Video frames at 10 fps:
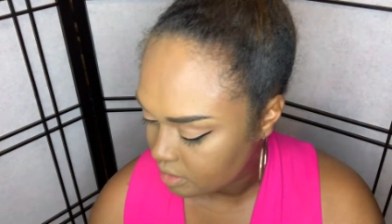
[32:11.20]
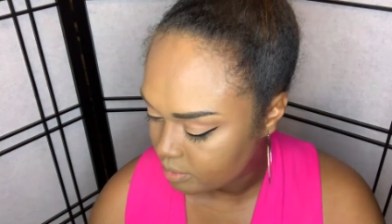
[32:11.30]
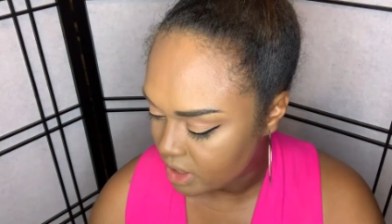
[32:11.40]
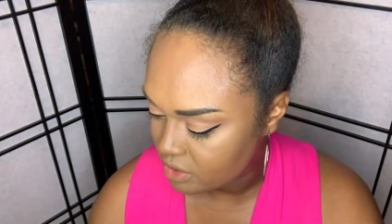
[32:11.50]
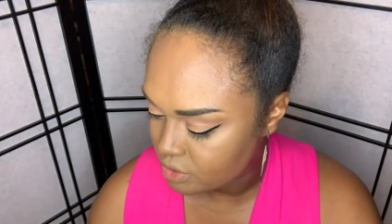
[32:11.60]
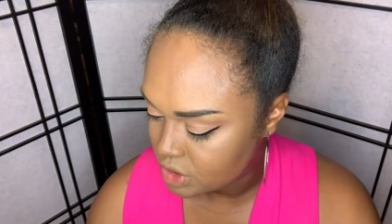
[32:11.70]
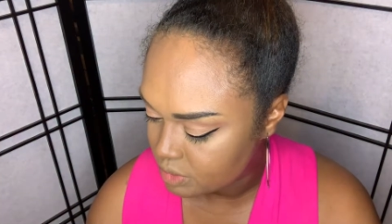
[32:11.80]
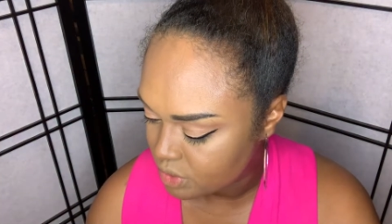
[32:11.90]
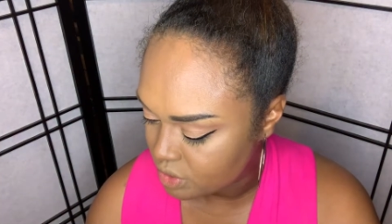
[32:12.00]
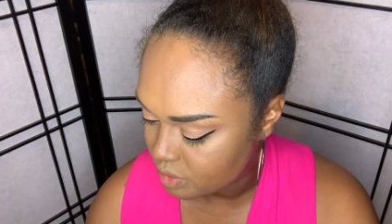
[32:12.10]
Micro
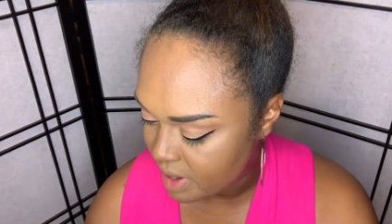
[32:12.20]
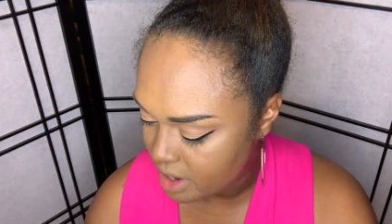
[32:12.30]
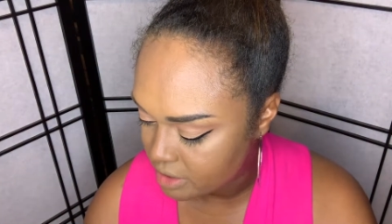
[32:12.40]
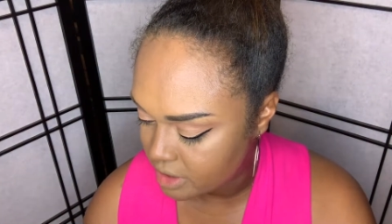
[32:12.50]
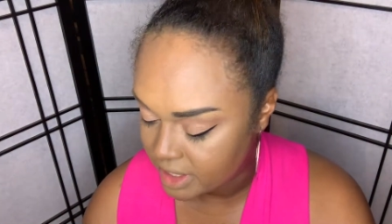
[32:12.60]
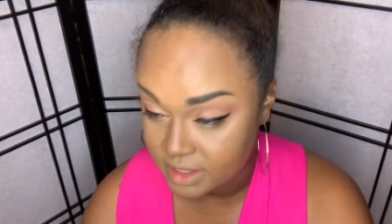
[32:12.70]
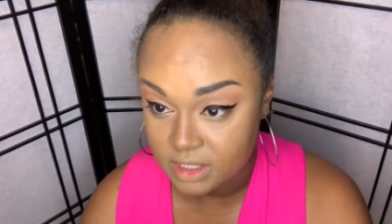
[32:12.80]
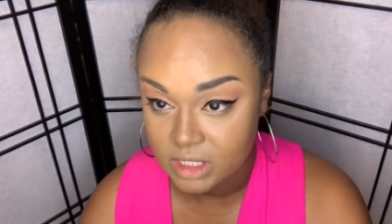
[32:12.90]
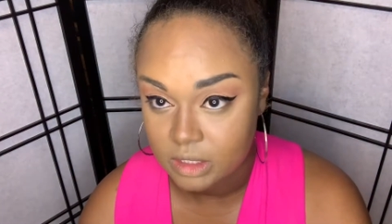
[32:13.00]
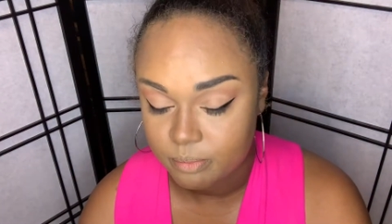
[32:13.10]
Smooth Powder in
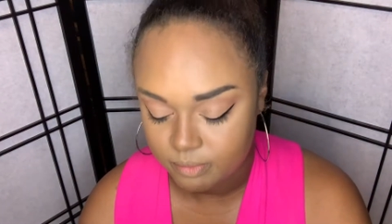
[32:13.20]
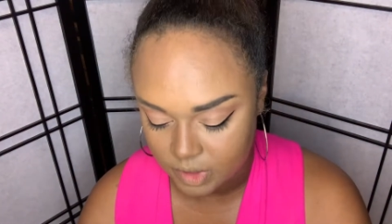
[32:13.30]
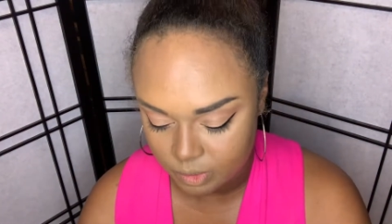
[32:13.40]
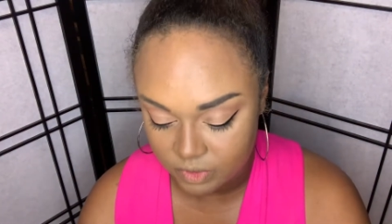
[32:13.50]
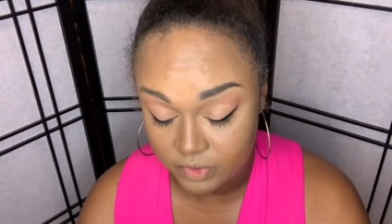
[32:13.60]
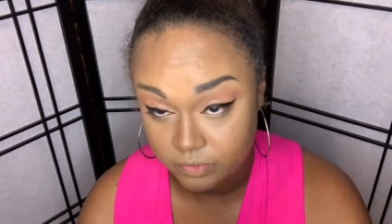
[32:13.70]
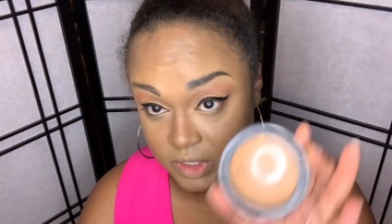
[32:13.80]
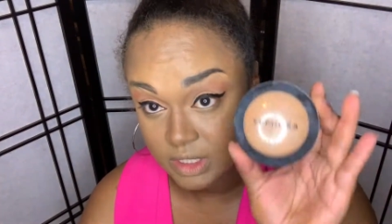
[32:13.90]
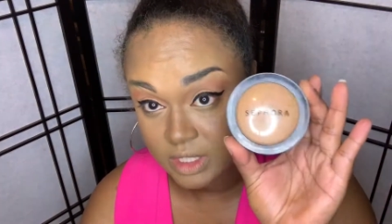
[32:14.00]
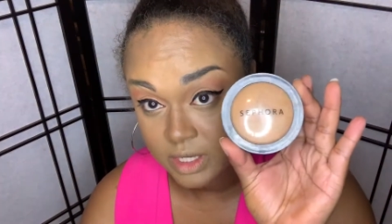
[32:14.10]
Deep, number
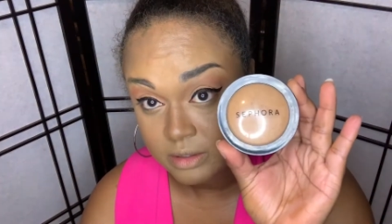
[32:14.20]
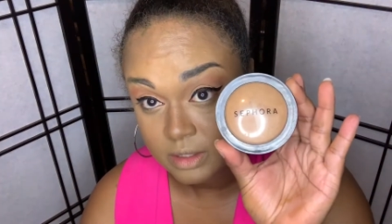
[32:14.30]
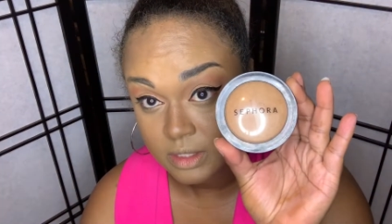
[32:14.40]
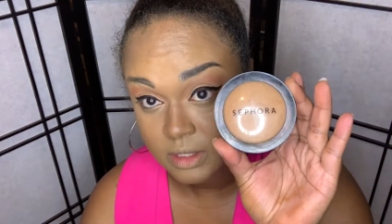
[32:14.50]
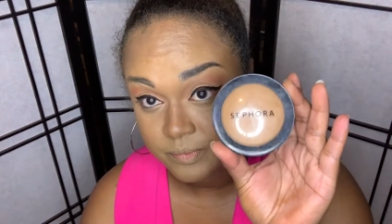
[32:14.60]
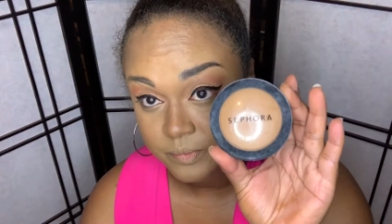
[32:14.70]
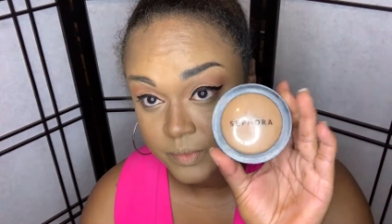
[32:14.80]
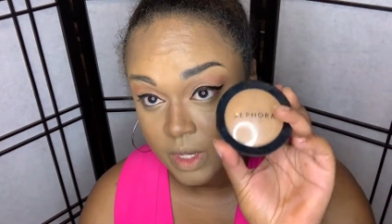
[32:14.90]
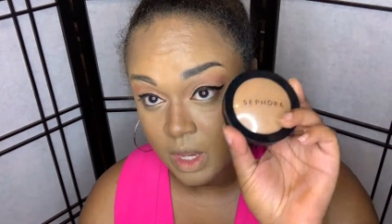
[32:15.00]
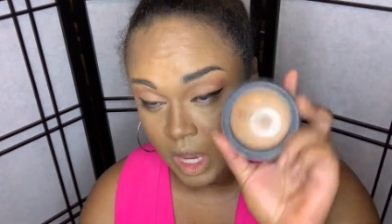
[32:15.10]
56.
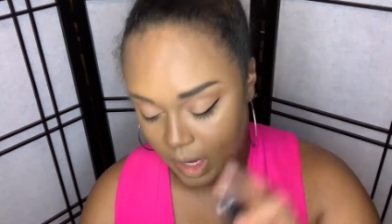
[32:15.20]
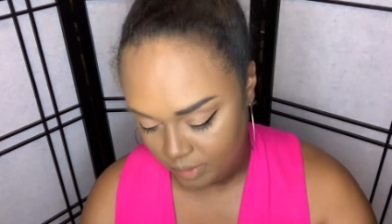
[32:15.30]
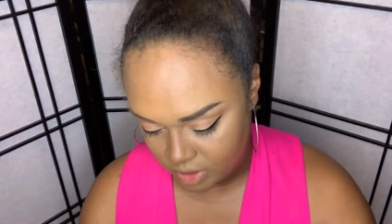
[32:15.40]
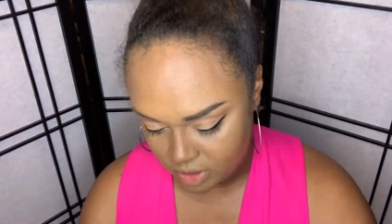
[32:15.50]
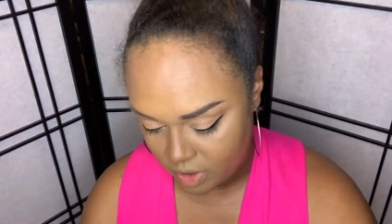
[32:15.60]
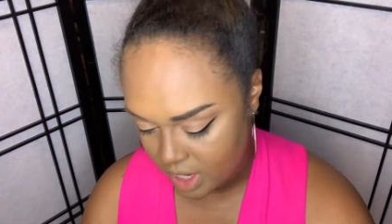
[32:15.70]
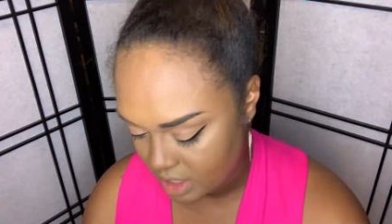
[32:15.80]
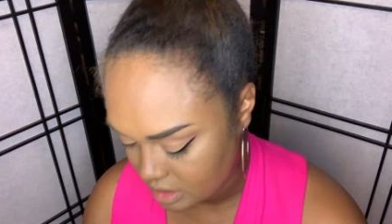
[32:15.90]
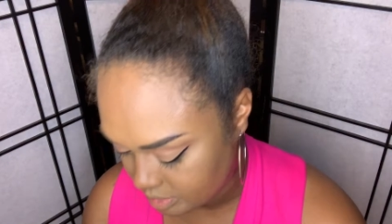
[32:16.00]
I'm gonna go ahead and